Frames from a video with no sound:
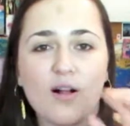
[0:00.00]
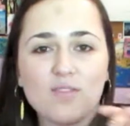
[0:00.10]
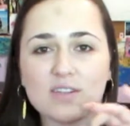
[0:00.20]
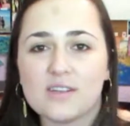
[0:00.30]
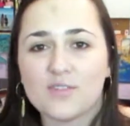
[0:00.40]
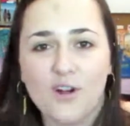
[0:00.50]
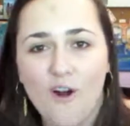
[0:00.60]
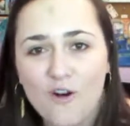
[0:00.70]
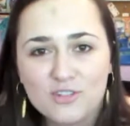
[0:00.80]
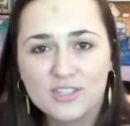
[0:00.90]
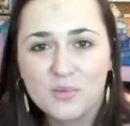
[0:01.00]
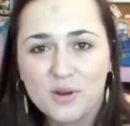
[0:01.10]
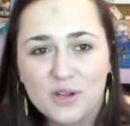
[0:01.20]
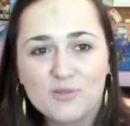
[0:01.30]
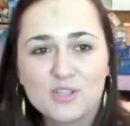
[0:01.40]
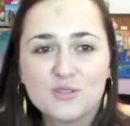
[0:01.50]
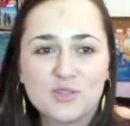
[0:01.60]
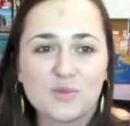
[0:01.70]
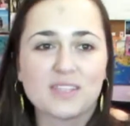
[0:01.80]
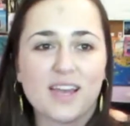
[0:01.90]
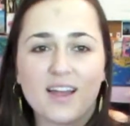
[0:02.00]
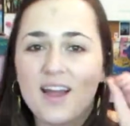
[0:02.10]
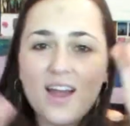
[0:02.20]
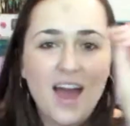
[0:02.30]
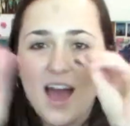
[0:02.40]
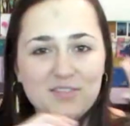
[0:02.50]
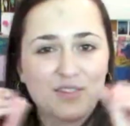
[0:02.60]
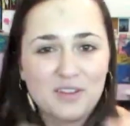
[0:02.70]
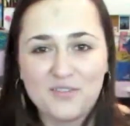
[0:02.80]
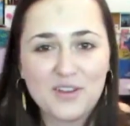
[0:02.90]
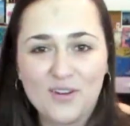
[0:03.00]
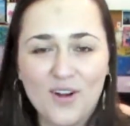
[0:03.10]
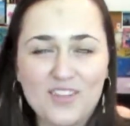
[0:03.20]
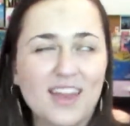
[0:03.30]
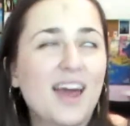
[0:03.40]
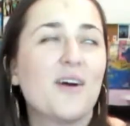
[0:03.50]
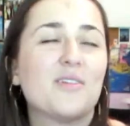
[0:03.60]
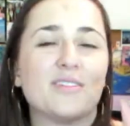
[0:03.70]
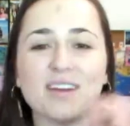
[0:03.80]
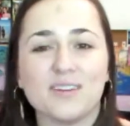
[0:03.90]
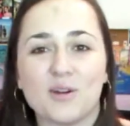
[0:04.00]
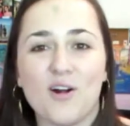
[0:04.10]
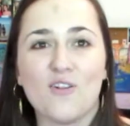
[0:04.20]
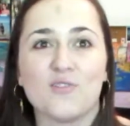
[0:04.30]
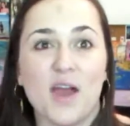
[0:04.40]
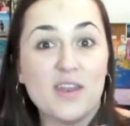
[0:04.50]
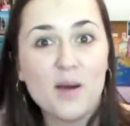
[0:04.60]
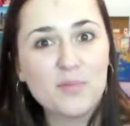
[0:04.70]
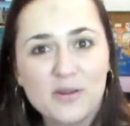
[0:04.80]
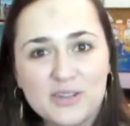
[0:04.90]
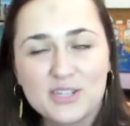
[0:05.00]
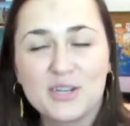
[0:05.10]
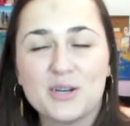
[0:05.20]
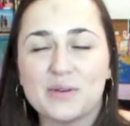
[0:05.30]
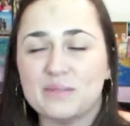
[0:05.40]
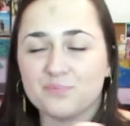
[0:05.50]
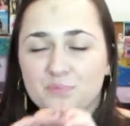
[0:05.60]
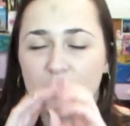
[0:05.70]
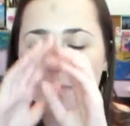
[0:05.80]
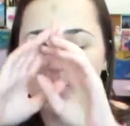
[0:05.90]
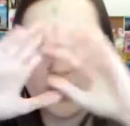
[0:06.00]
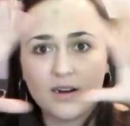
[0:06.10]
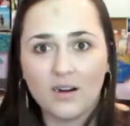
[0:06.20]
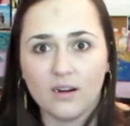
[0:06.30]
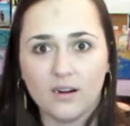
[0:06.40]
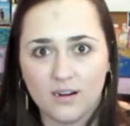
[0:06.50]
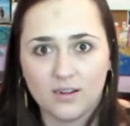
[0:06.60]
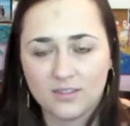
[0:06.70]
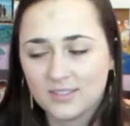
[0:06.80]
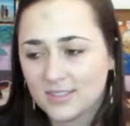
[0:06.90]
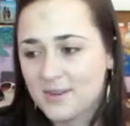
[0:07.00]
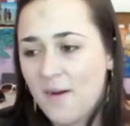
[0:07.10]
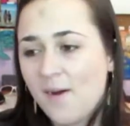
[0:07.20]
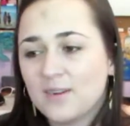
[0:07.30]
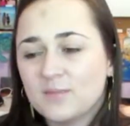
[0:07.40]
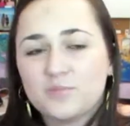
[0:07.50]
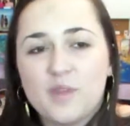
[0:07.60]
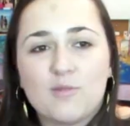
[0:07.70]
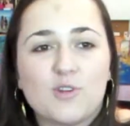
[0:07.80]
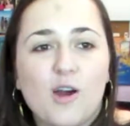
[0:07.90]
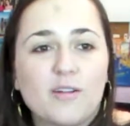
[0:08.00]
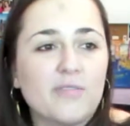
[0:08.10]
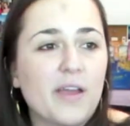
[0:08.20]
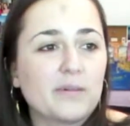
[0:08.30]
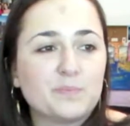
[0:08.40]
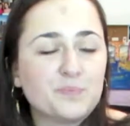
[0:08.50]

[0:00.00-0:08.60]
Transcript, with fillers: have like different colleges they want to go to, so it's like I have to like figure all that out and like what college they end up going to, and uh, that was hard. And like